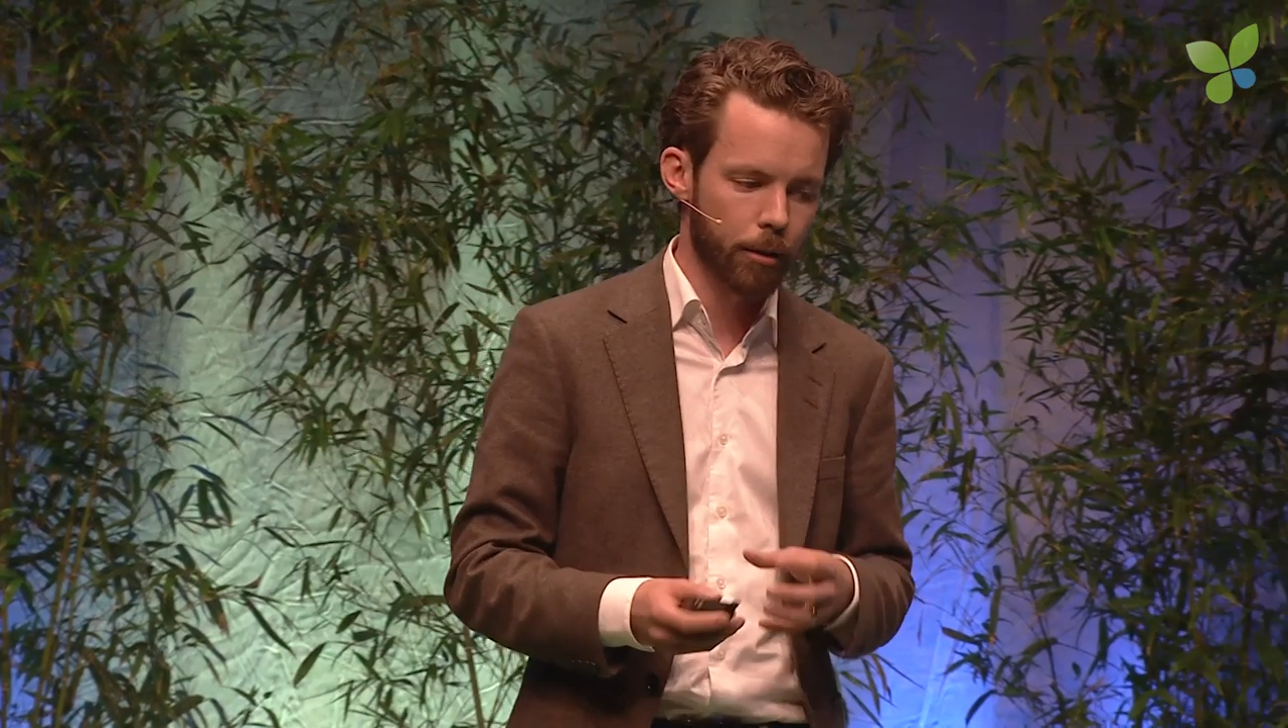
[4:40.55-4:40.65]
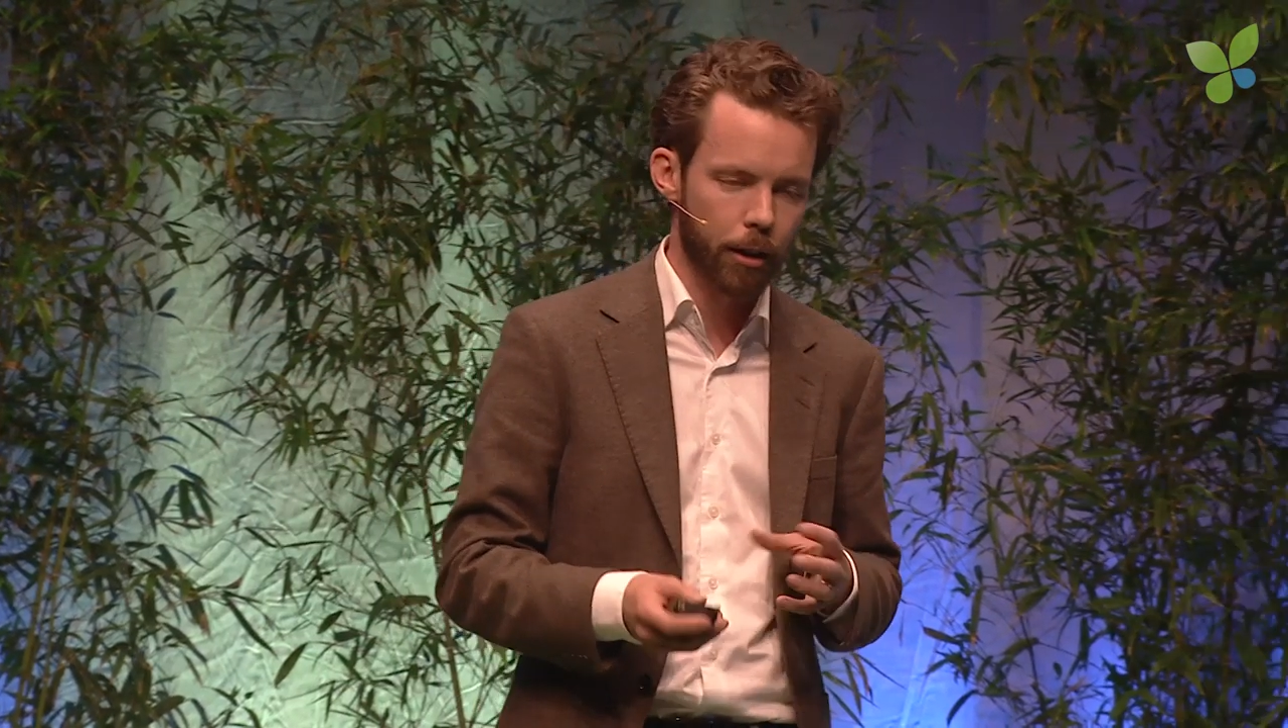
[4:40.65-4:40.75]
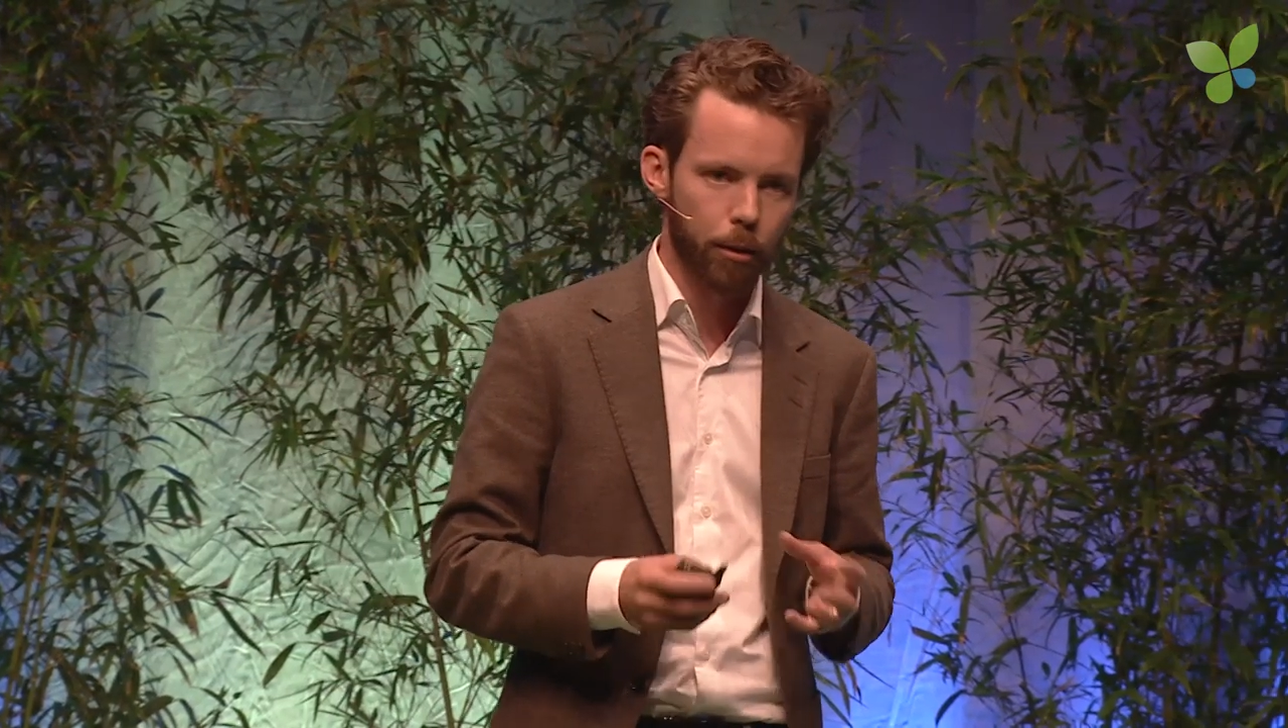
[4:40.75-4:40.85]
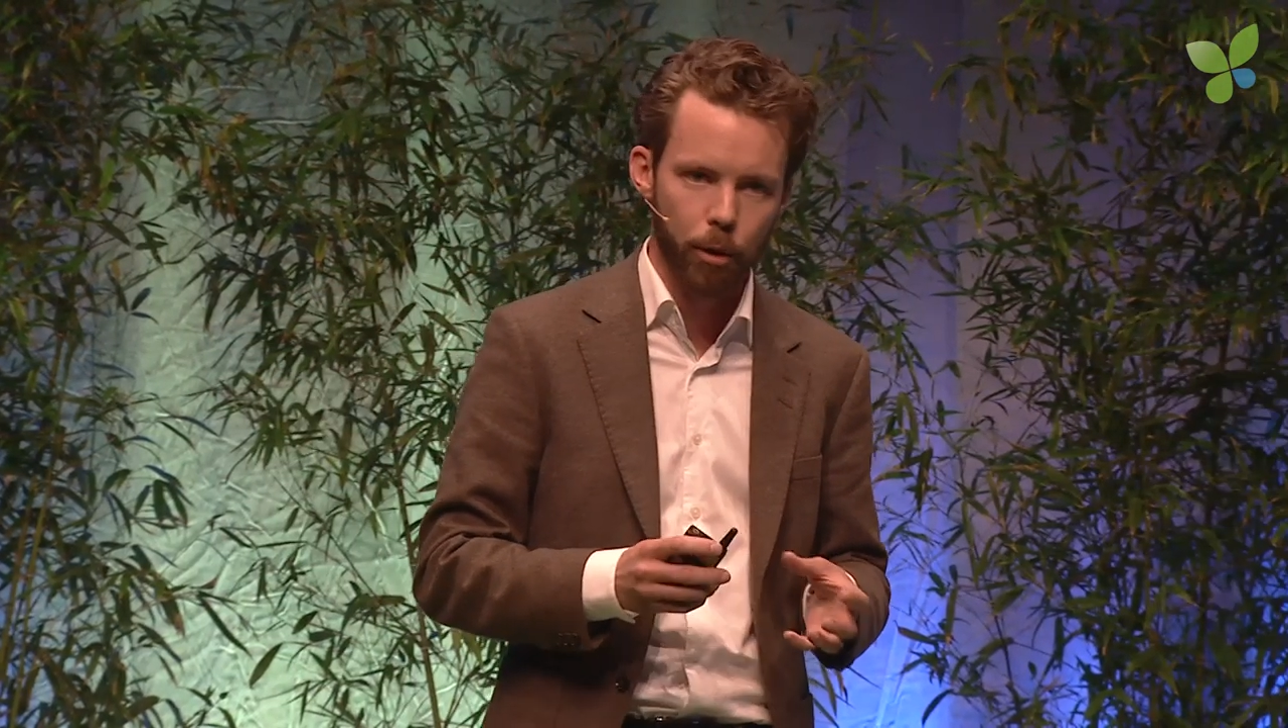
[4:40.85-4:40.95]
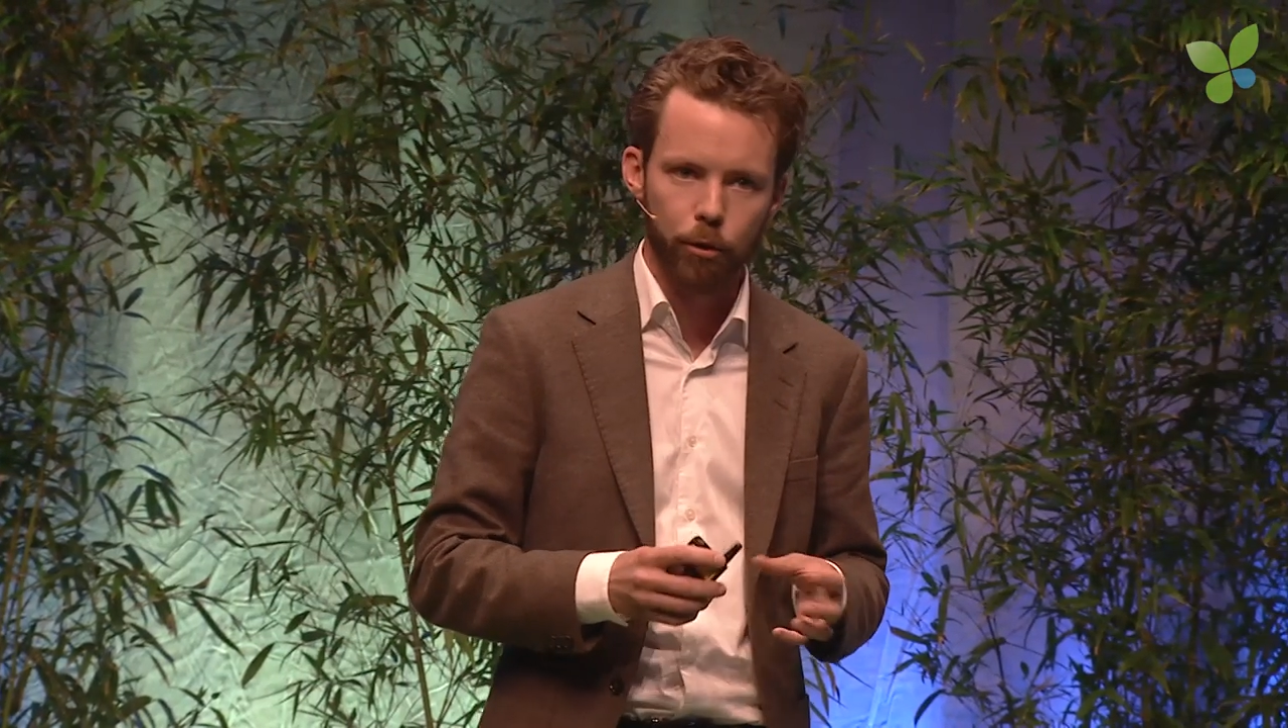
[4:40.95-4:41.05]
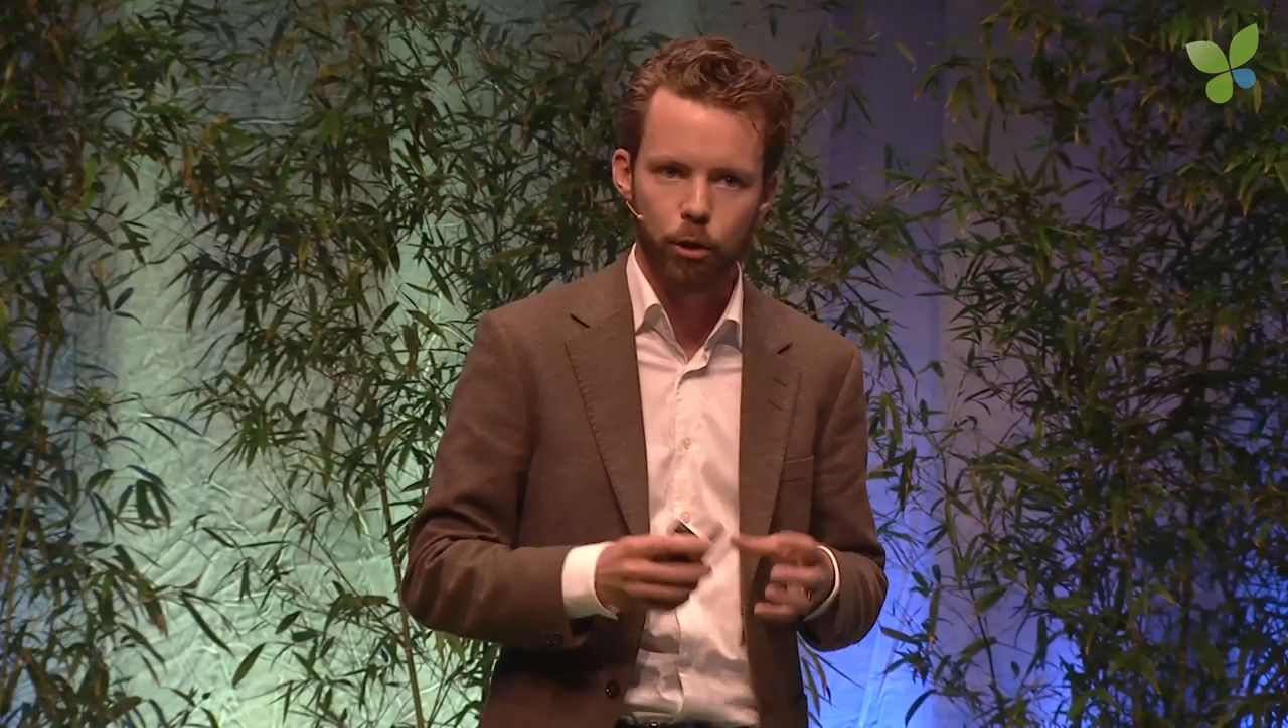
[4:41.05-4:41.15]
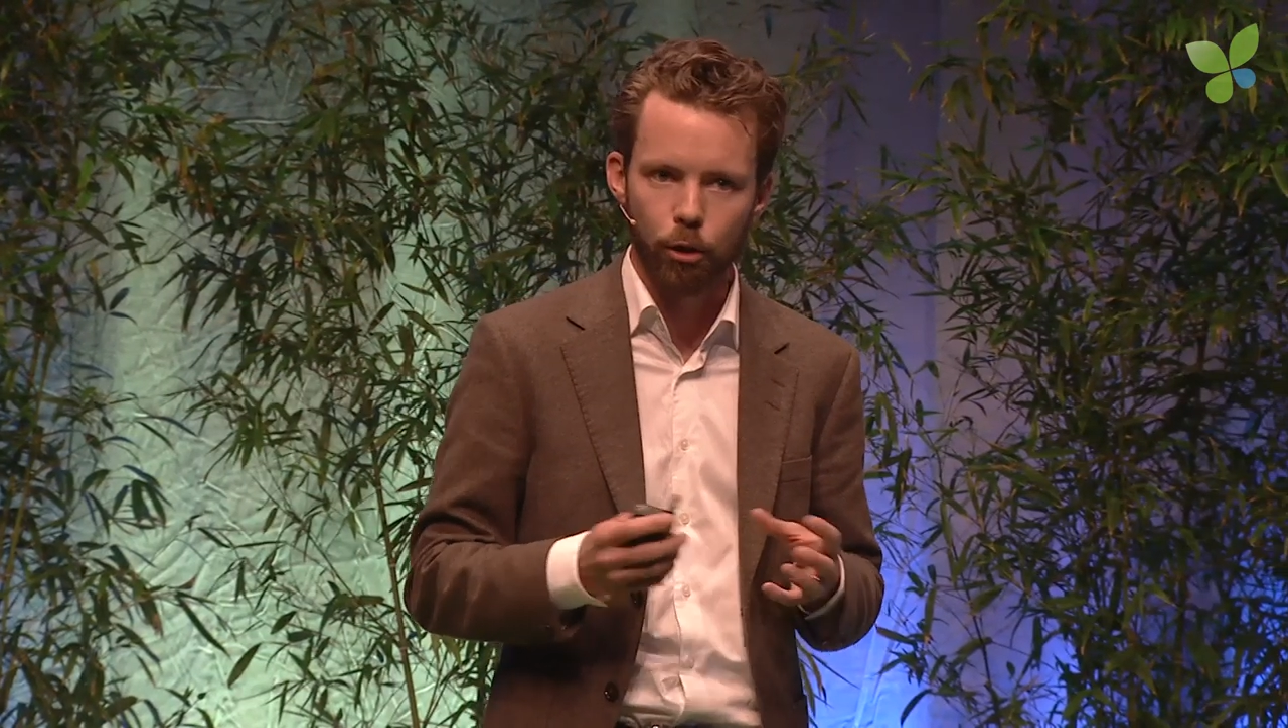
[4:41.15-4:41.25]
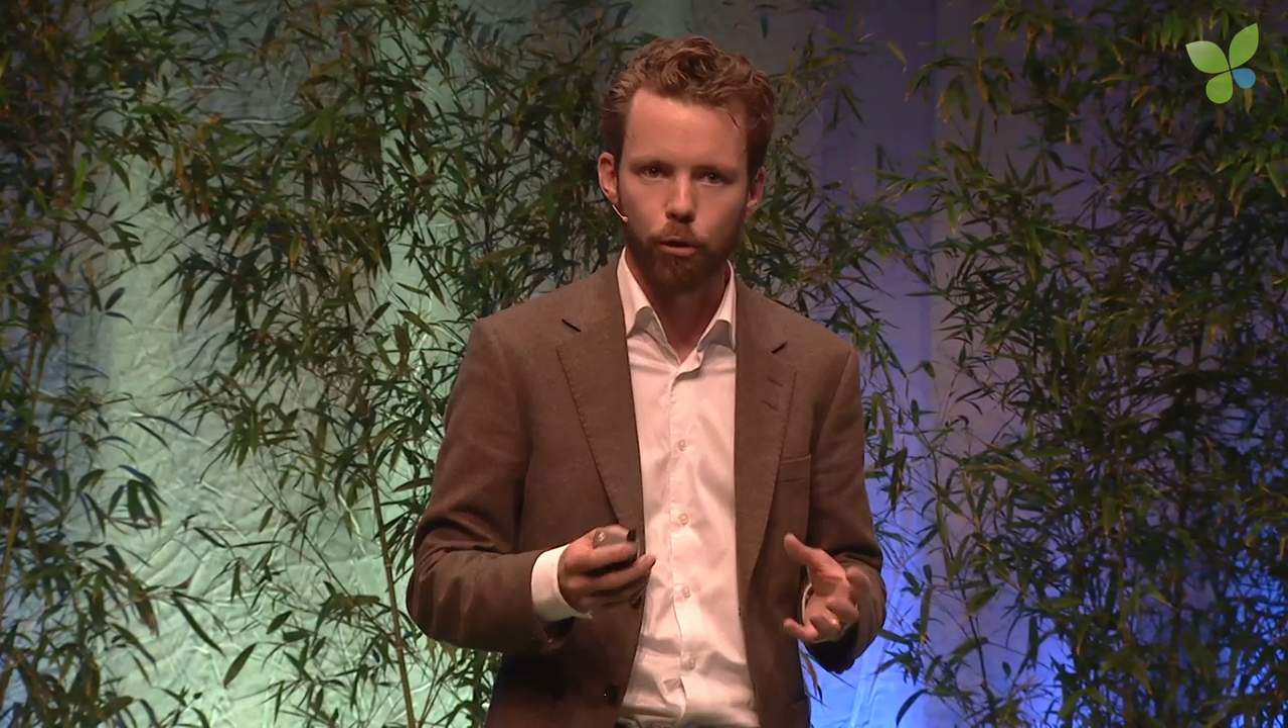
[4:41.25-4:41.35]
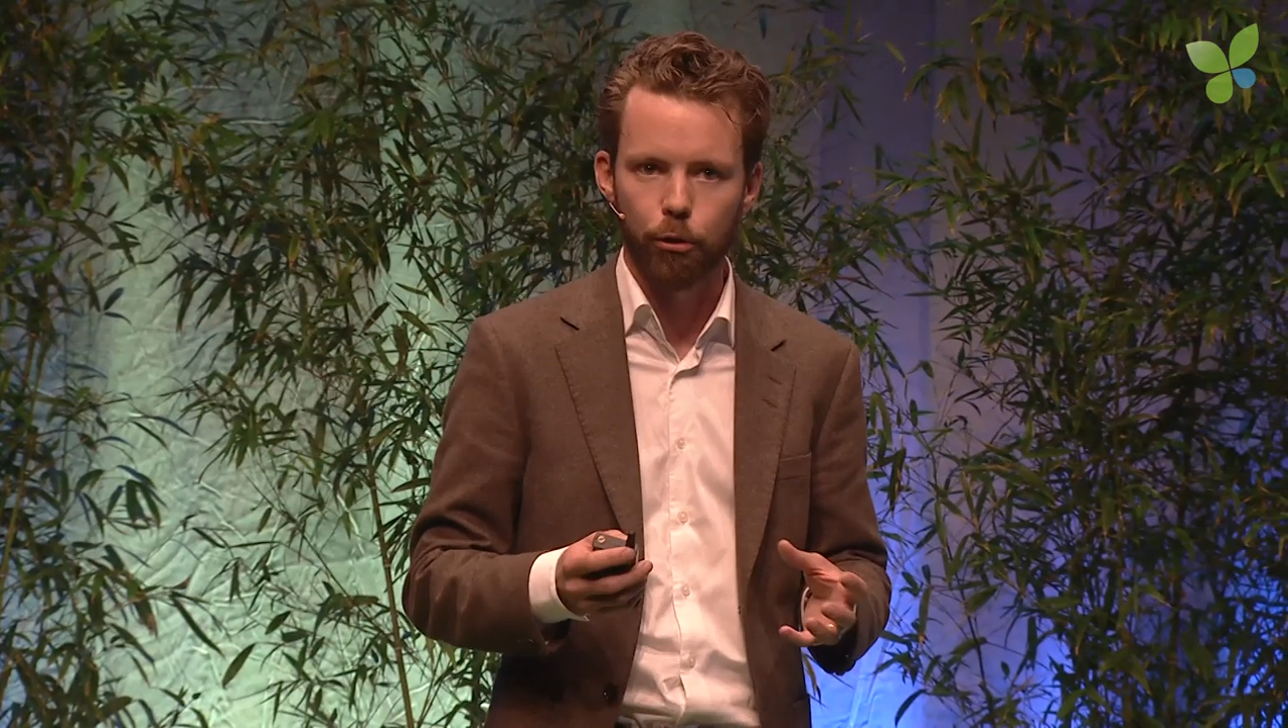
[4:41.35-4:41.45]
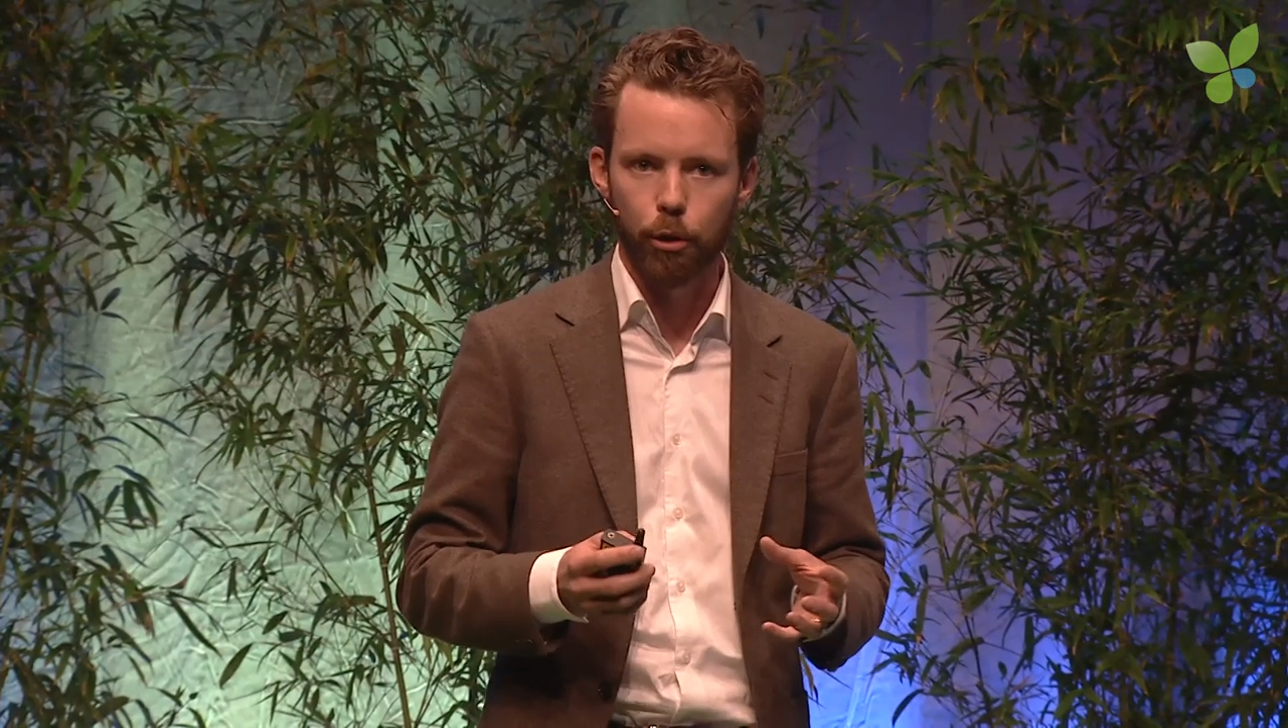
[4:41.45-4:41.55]
we have a good
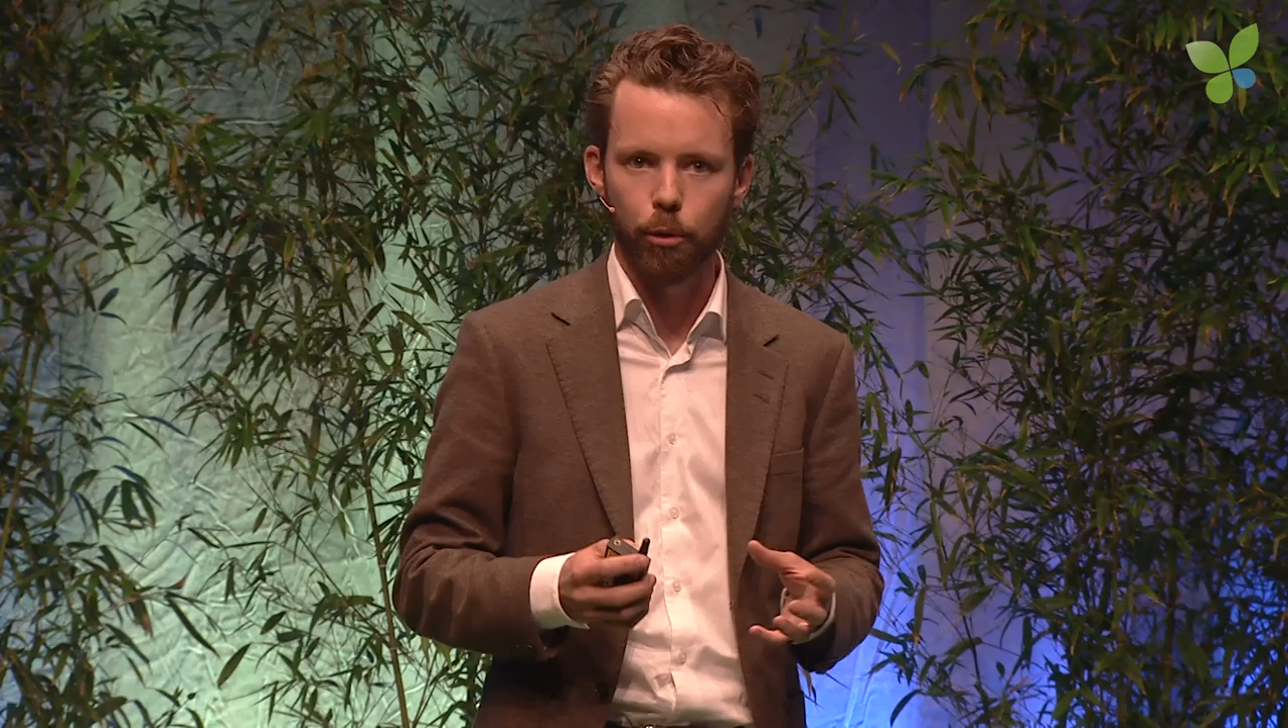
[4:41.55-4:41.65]
offer